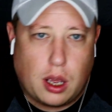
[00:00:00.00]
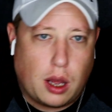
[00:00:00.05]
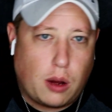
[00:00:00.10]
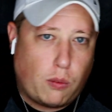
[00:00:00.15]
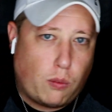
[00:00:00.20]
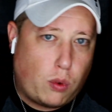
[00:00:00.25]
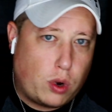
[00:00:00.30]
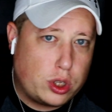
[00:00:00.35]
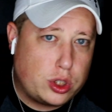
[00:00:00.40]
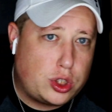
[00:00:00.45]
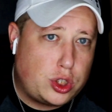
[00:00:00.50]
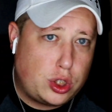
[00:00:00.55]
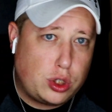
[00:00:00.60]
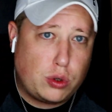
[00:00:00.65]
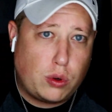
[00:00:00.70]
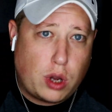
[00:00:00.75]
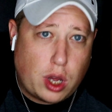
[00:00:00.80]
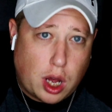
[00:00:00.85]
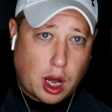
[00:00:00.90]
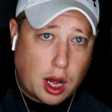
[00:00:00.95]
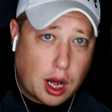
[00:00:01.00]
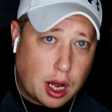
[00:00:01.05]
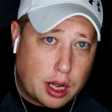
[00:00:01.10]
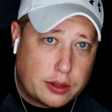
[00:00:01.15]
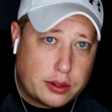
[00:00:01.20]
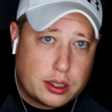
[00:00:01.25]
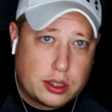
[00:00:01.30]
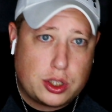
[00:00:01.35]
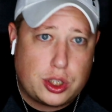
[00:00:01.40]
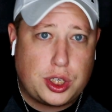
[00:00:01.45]
Once you
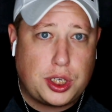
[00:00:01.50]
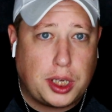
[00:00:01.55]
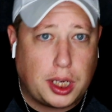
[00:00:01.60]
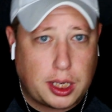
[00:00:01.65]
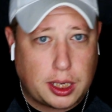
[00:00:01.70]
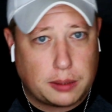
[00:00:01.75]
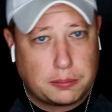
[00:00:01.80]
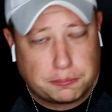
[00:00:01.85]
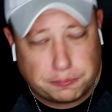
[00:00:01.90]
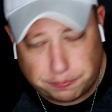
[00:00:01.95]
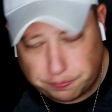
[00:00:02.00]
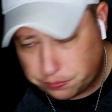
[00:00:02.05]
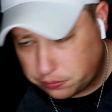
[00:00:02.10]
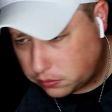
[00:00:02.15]
cut the chicken,